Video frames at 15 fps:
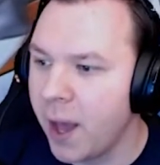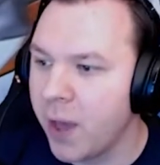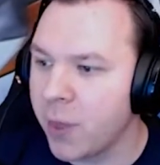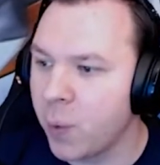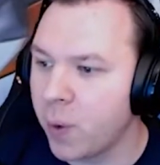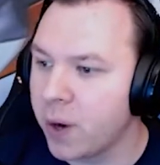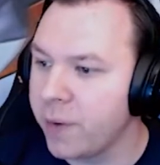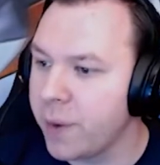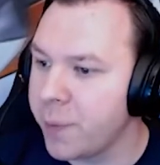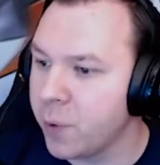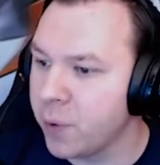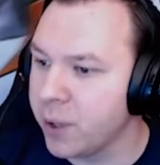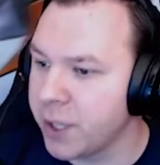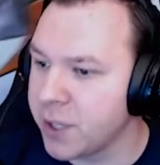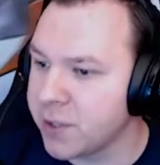The water vapor
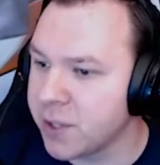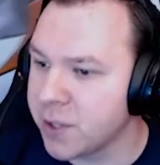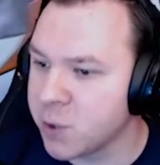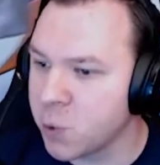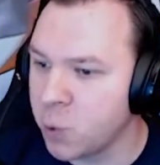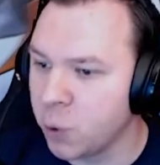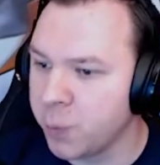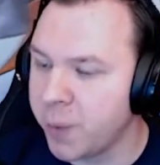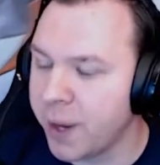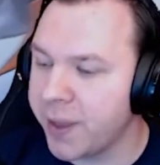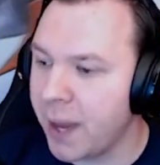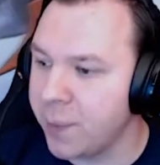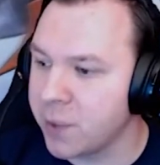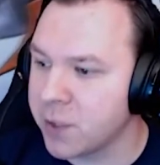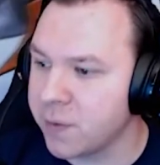released is cooled by the
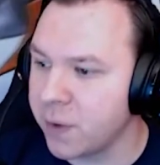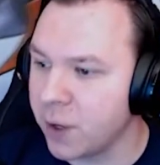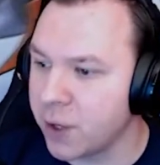atmosphere,